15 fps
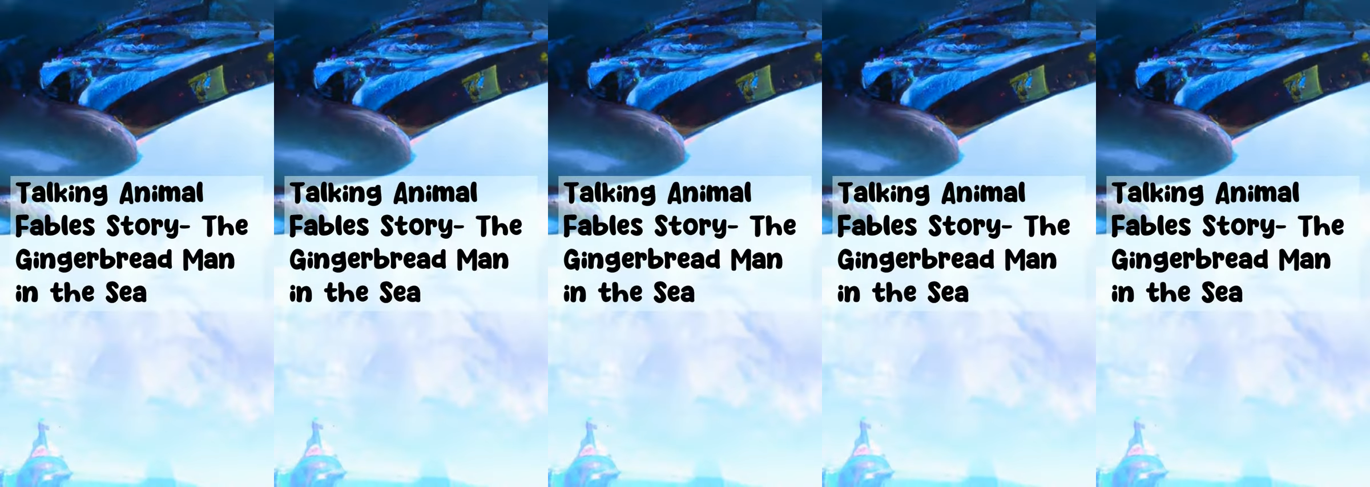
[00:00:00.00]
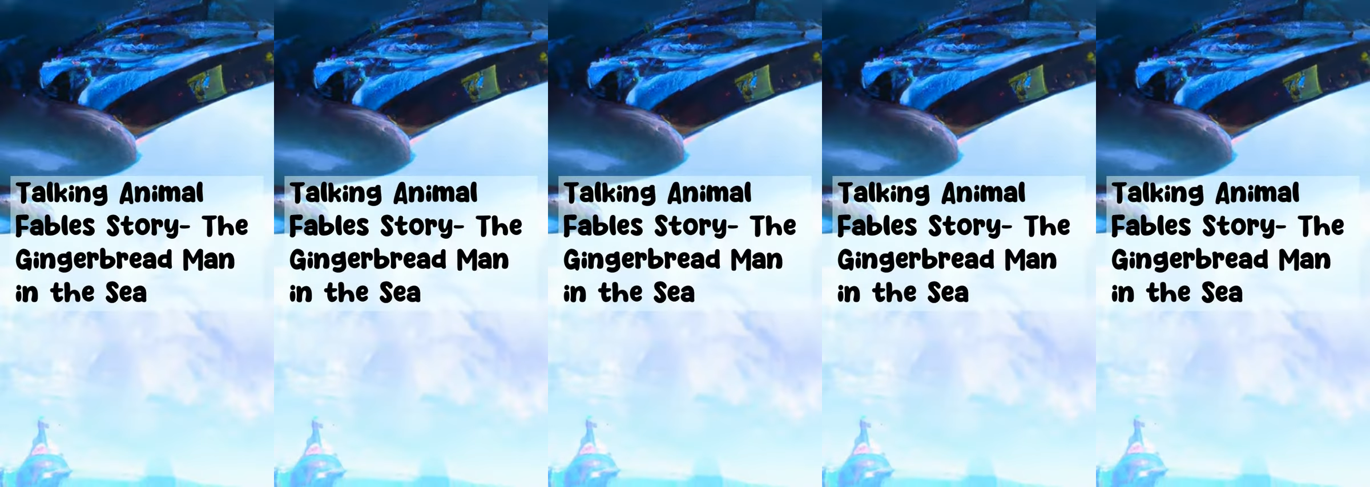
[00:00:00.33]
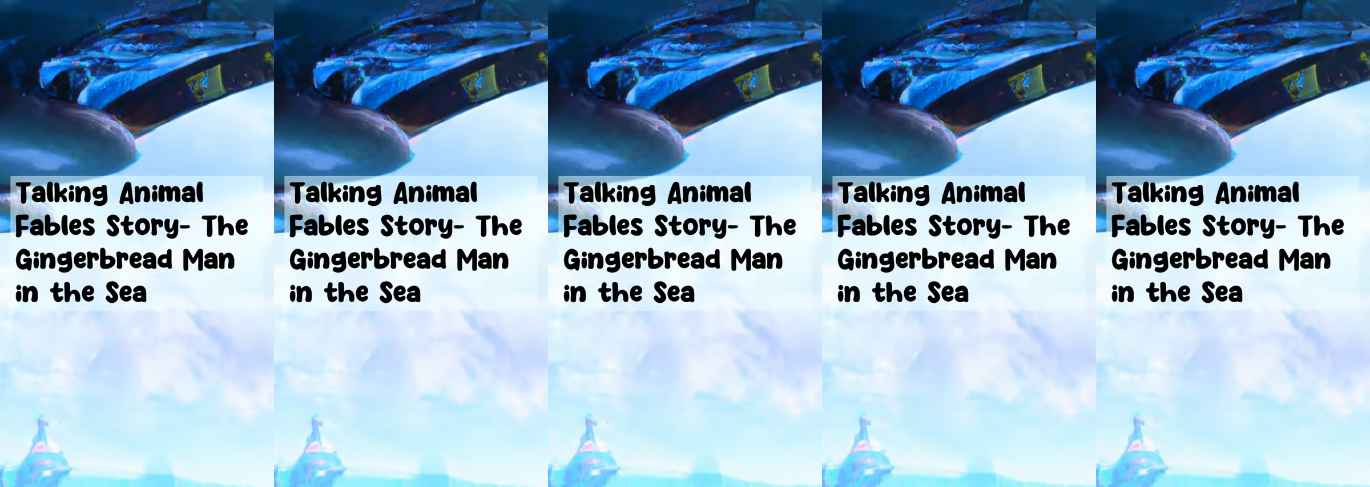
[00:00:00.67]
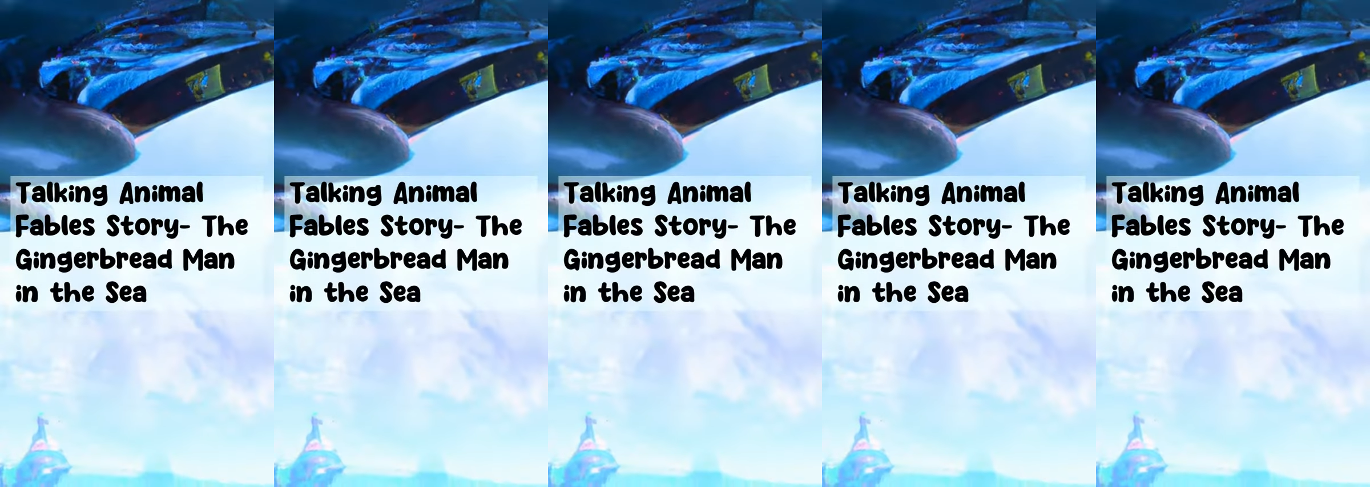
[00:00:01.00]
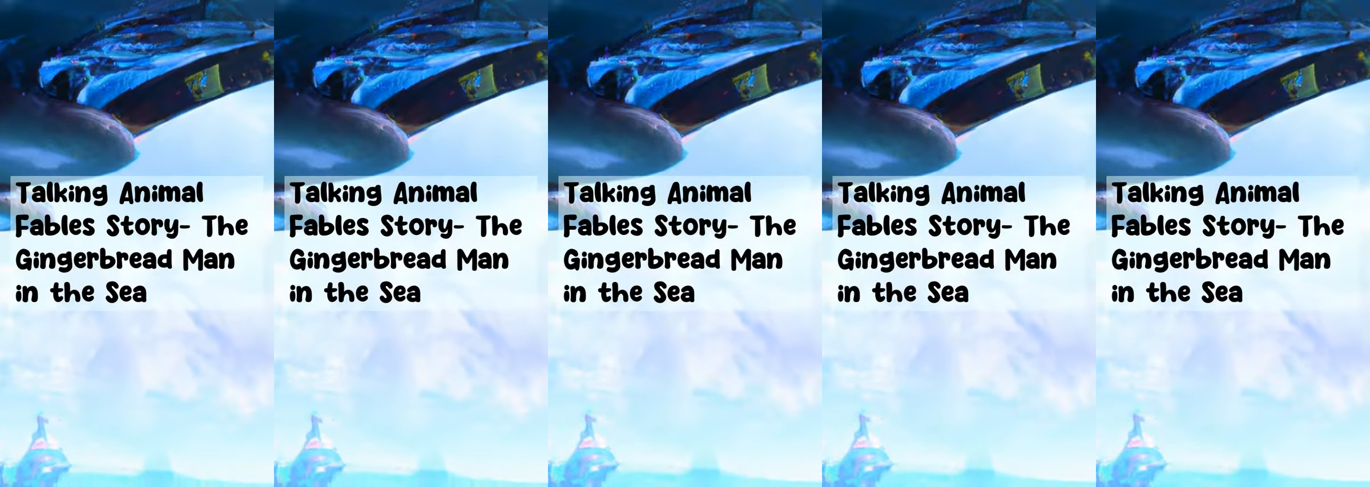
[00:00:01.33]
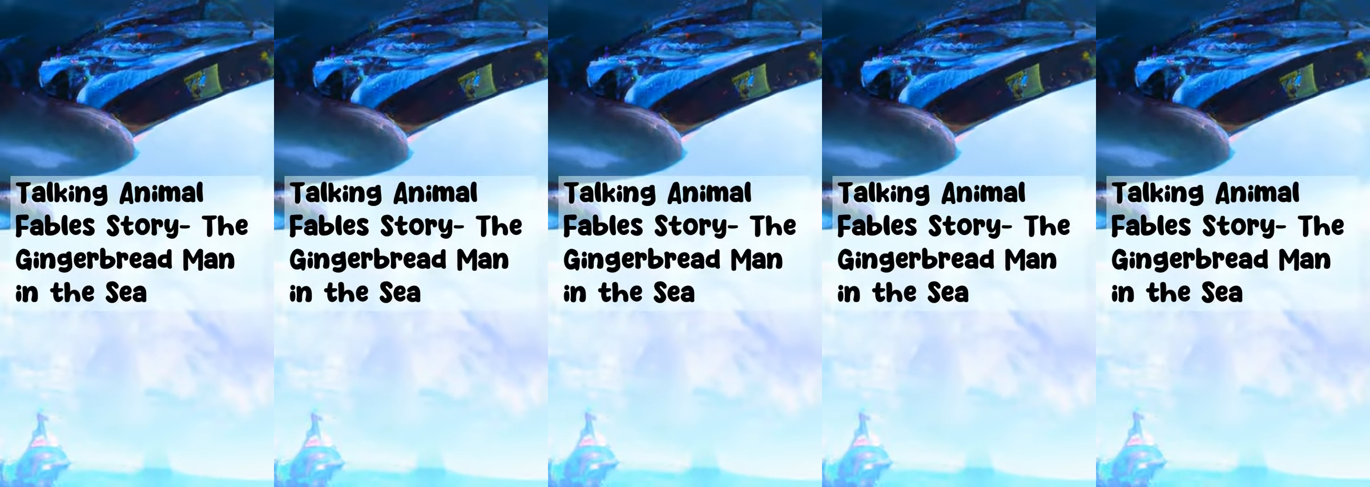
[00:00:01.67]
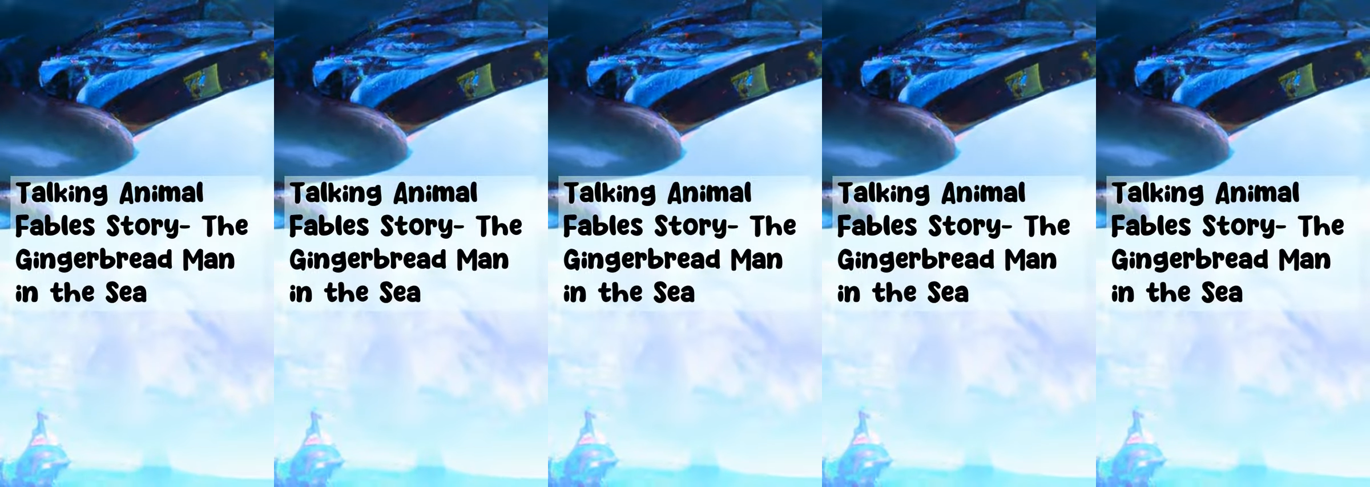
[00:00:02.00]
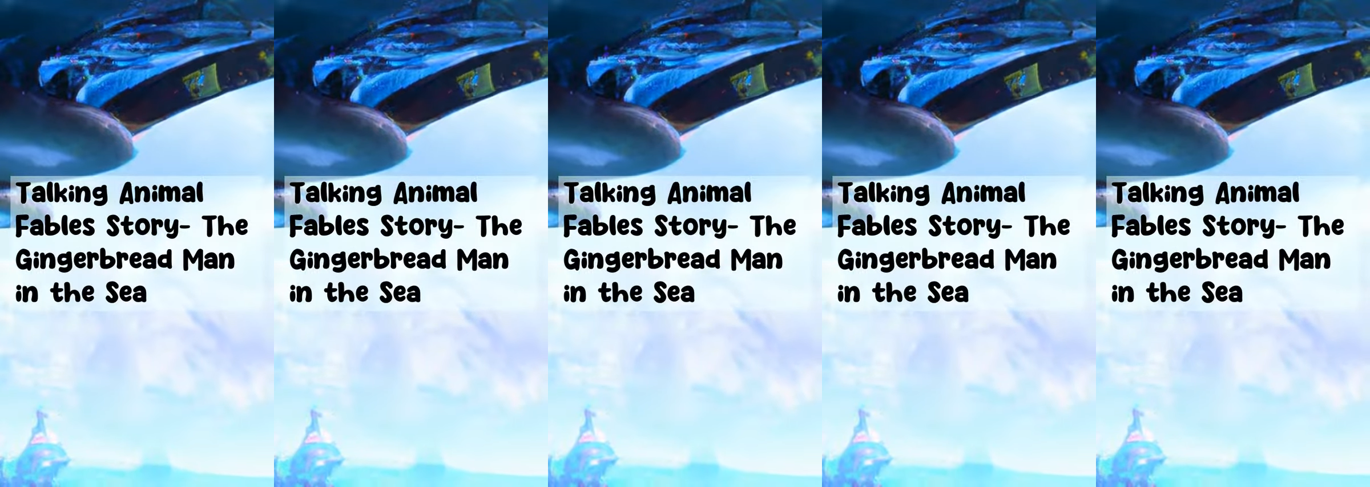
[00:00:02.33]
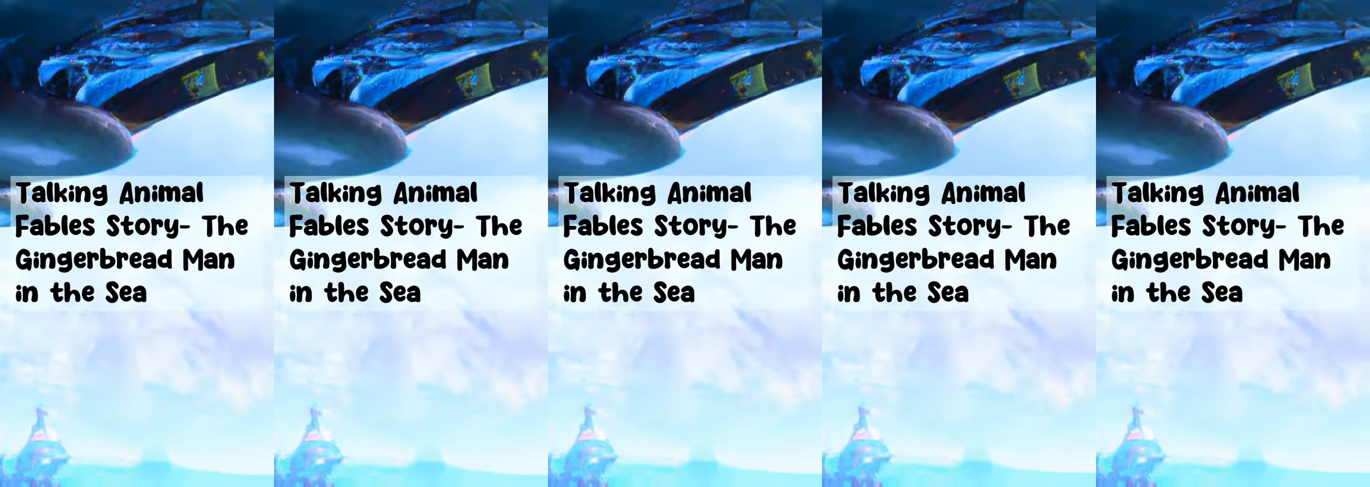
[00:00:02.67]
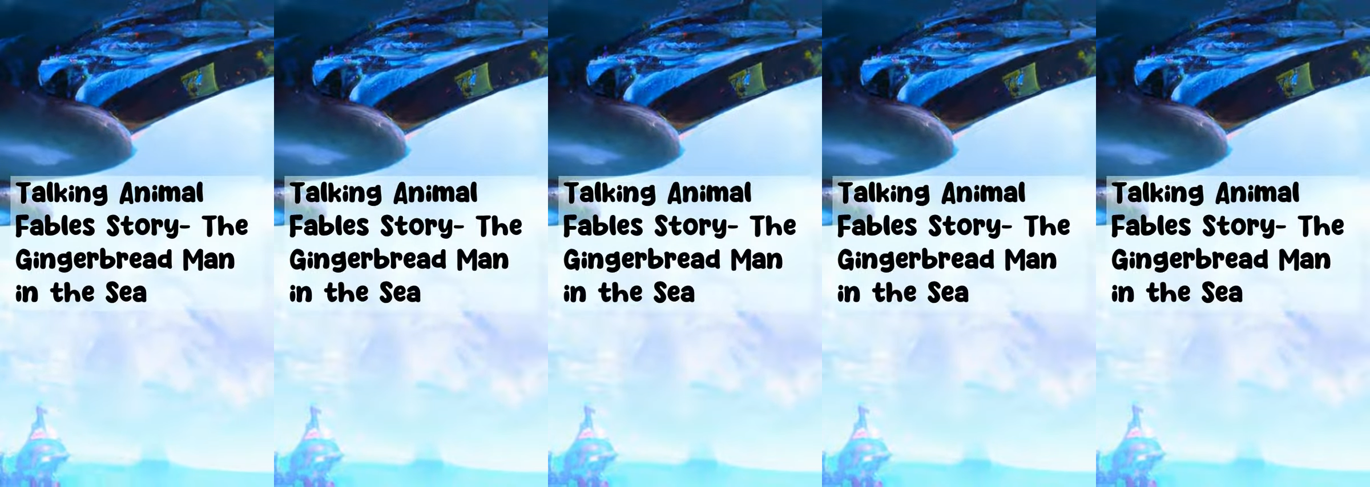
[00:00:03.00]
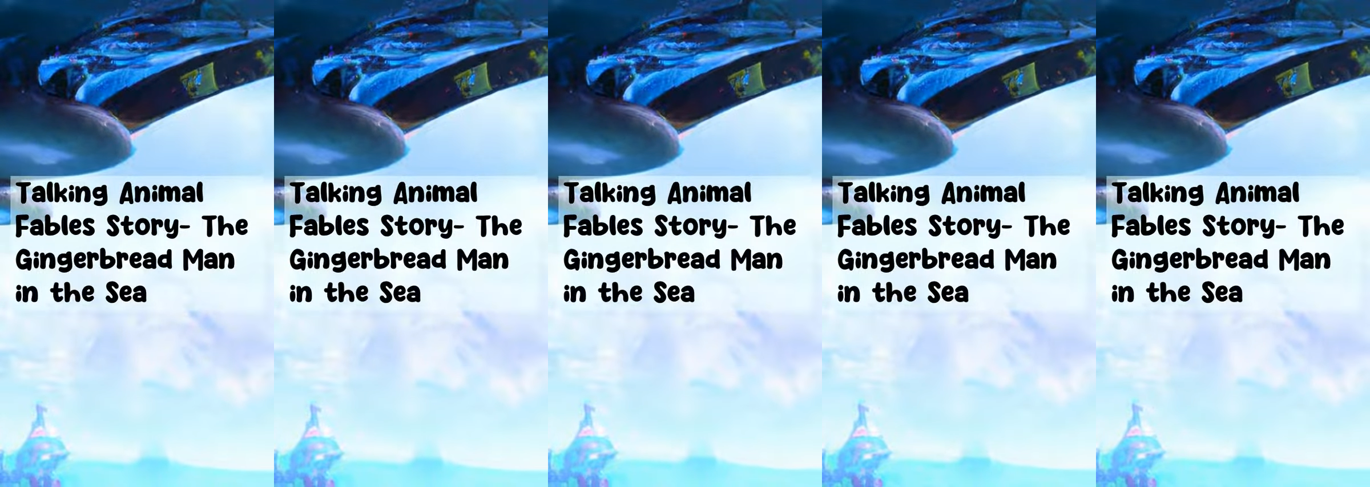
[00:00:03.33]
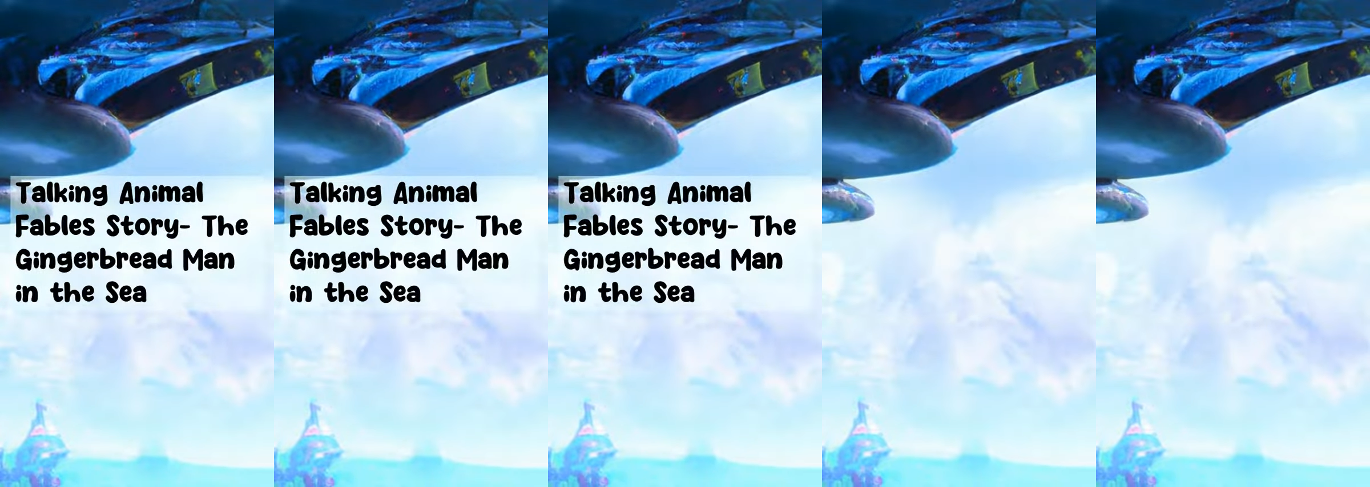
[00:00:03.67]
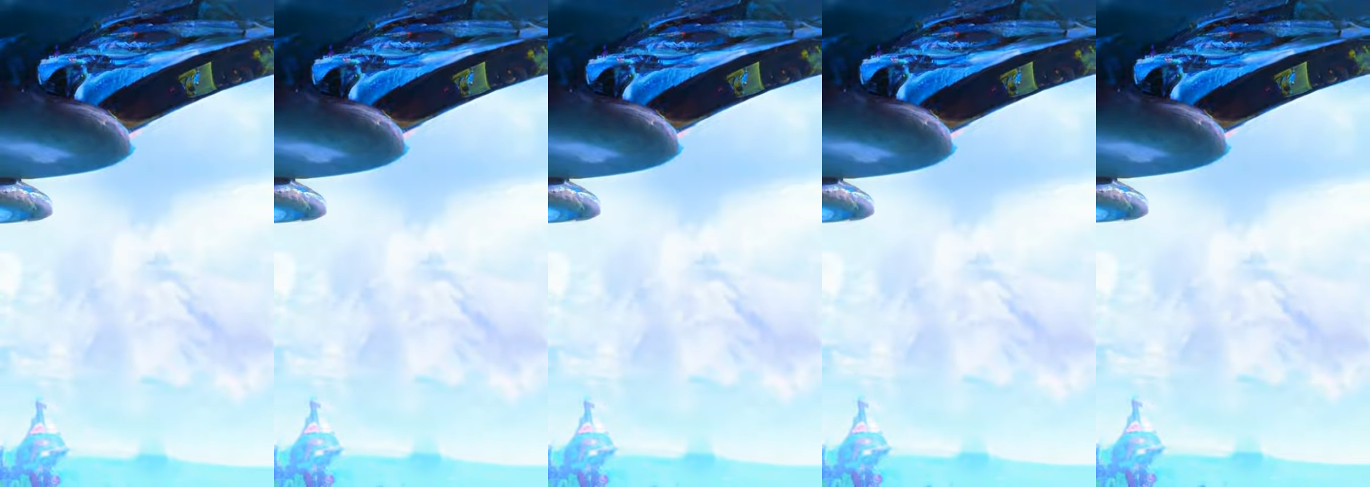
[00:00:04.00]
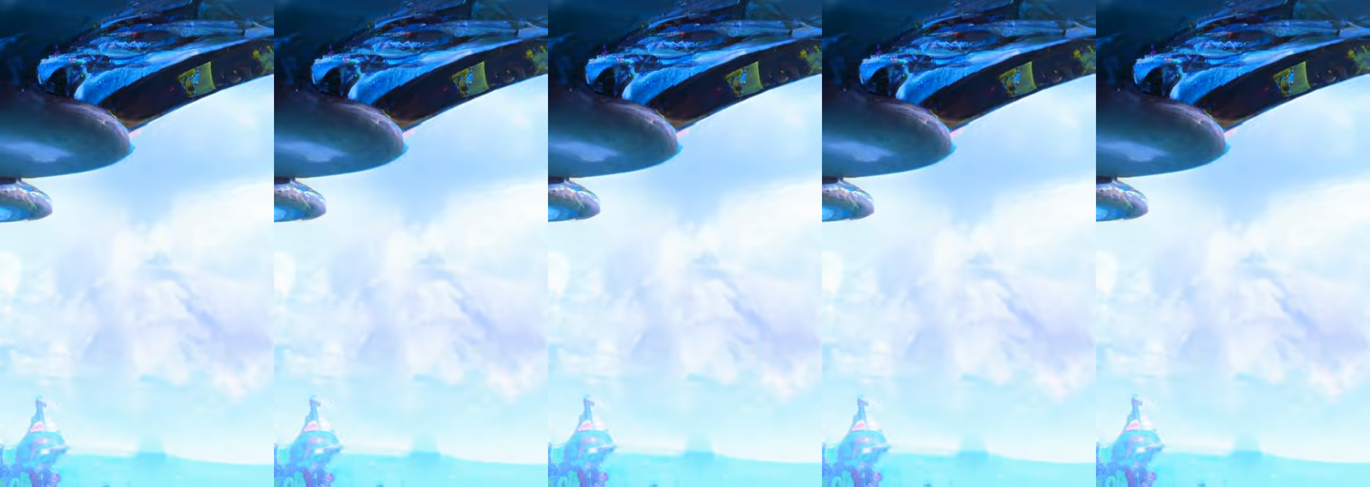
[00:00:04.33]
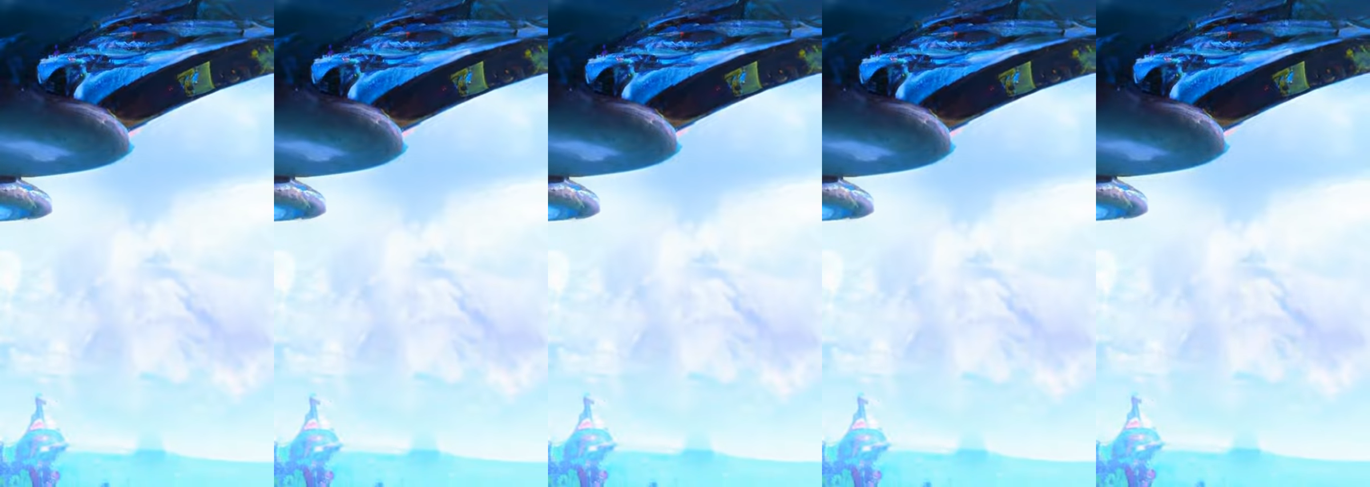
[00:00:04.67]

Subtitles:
[unreadable: no face in view]